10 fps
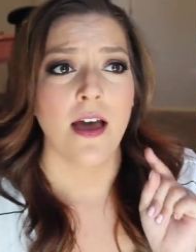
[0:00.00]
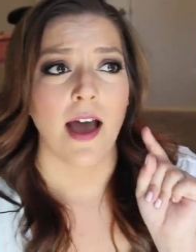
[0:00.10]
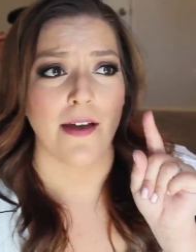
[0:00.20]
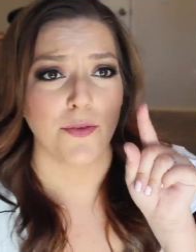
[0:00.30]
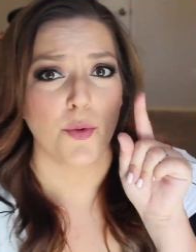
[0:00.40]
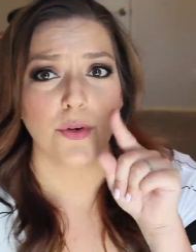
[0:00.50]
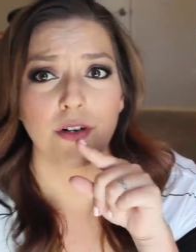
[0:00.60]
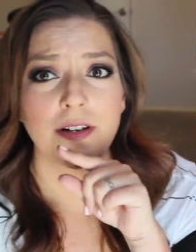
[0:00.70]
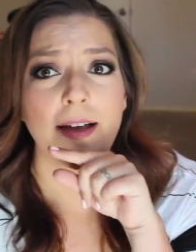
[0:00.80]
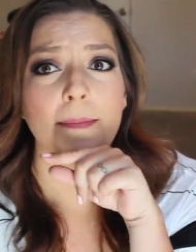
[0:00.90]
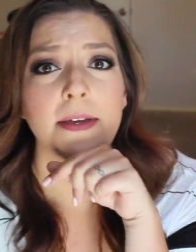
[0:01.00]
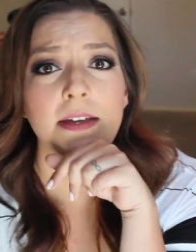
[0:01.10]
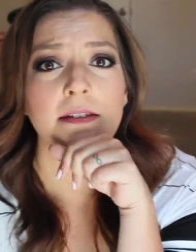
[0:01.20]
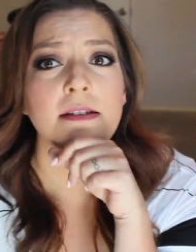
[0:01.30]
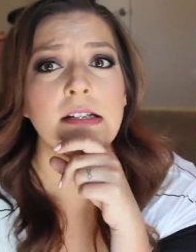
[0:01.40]
I have an order
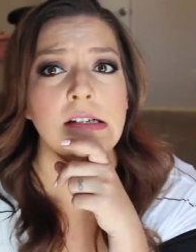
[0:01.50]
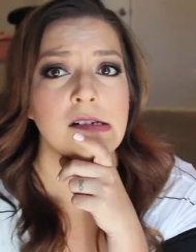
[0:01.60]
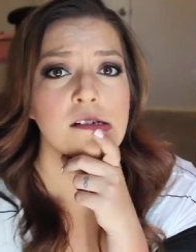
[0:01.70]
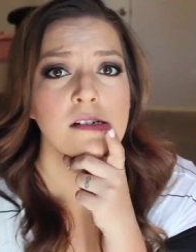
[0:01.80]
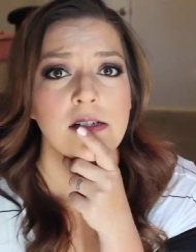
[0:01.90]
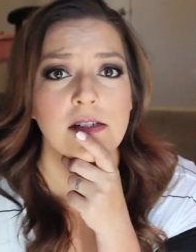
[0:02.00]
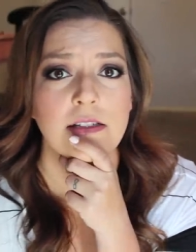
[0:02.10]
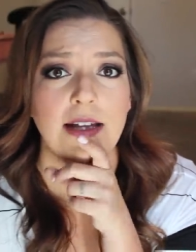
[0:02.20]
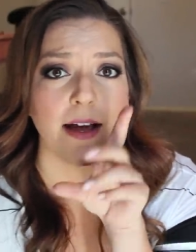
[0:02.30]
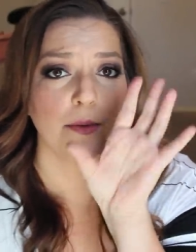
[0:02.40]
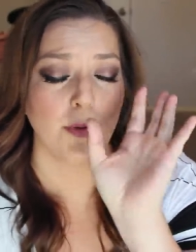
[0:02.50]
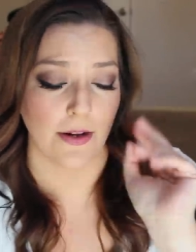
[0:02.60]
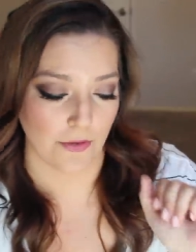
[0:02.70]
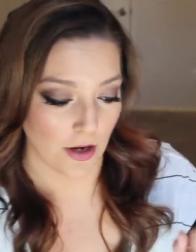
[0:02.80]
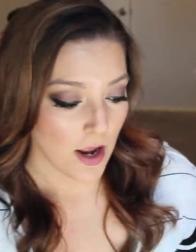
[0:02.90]
coming yeah,
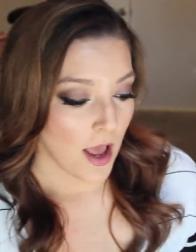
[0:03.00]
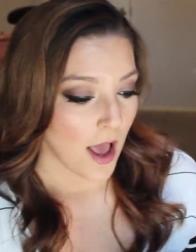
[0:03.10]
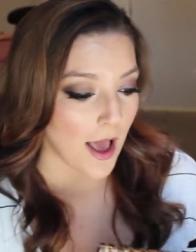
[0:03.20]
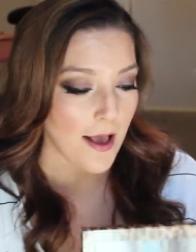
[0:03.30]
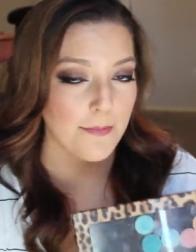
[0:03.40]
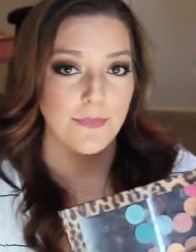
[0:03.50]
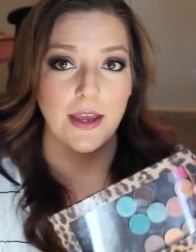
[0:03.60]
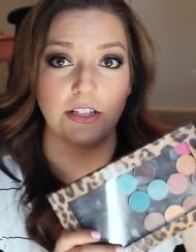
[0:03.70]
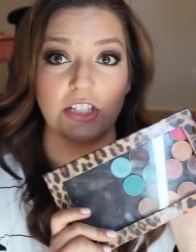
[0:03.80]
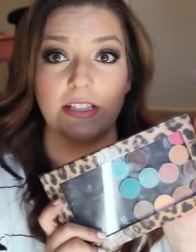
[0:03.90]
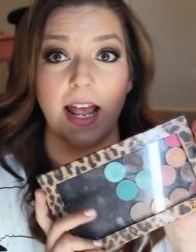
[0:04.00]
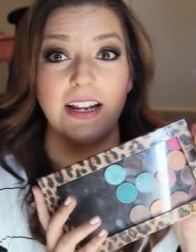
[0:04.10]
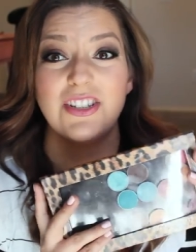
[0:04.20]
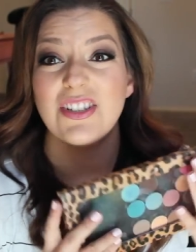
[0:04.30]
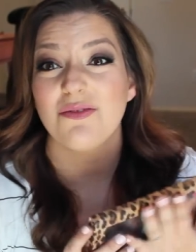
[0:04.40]
whatever. Um, I just,
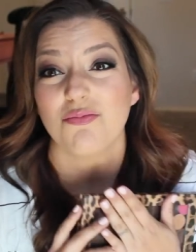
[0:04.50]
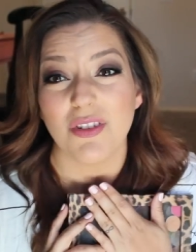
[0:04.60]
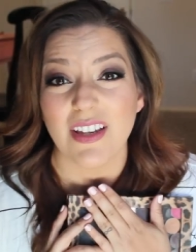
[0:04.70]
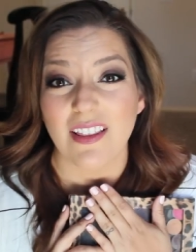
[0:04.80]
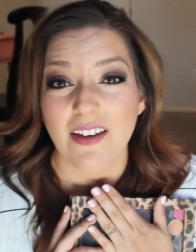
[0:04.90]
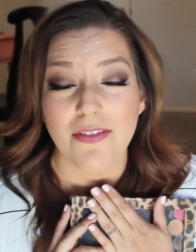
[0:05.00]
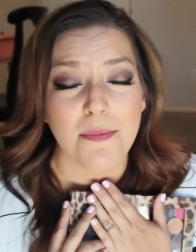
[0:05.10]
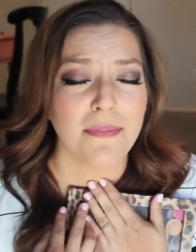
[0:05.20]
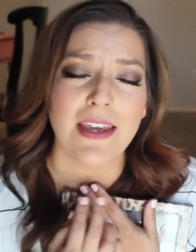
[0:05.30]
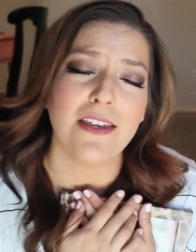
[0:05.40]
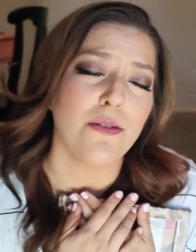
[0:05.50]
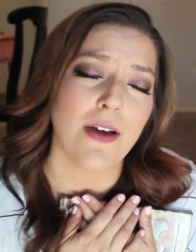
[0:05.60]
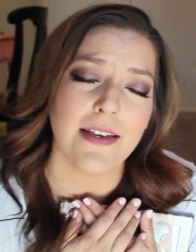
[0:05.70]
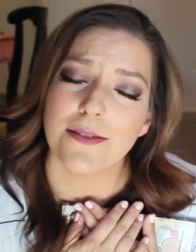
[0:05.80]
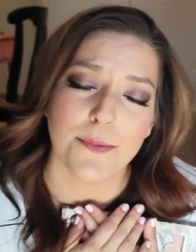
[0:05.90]
I just really love them. Thank you
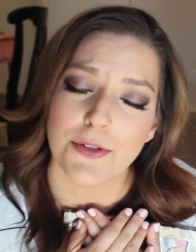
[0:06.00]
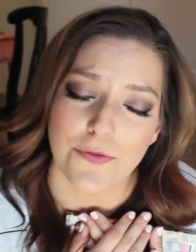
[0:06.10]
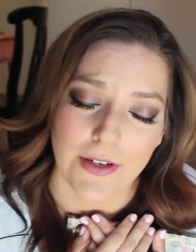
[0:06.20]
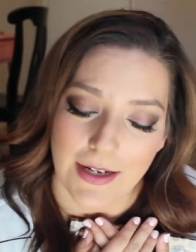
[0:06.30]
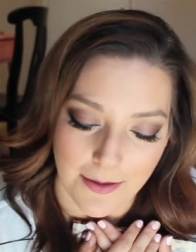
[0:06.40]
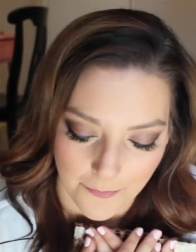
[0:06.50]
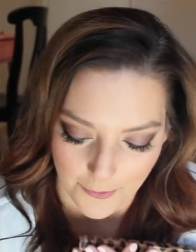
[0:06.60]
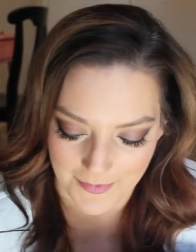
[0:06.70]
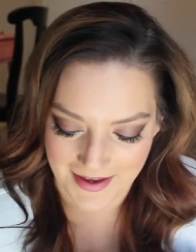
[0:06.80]
guys so much for getting them for